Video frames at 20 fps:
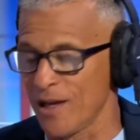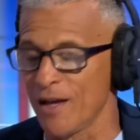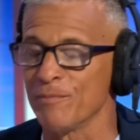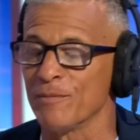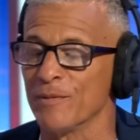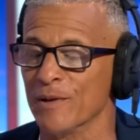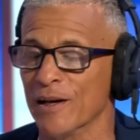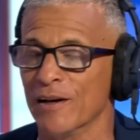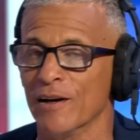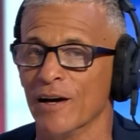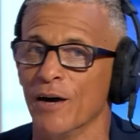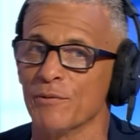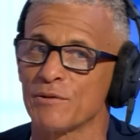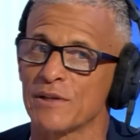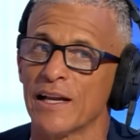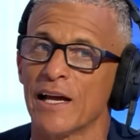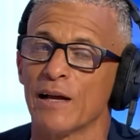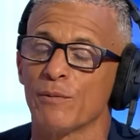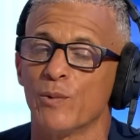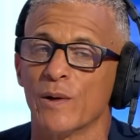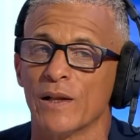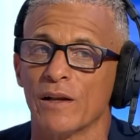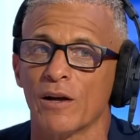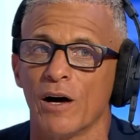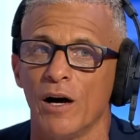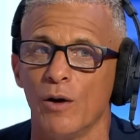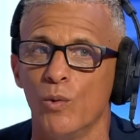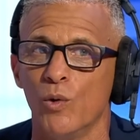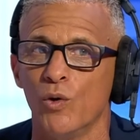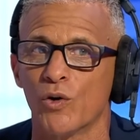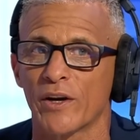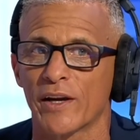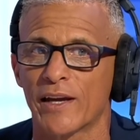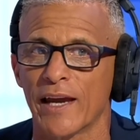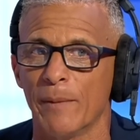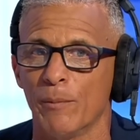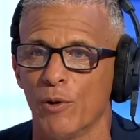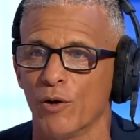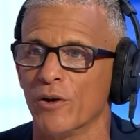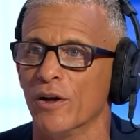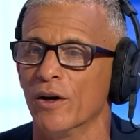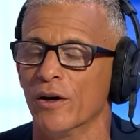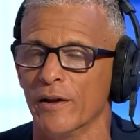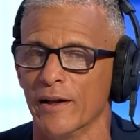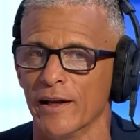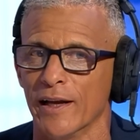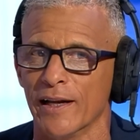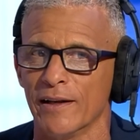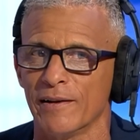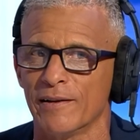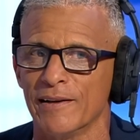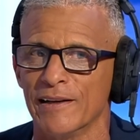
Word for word: uh, I was glad when Kyle Walker came on at the end.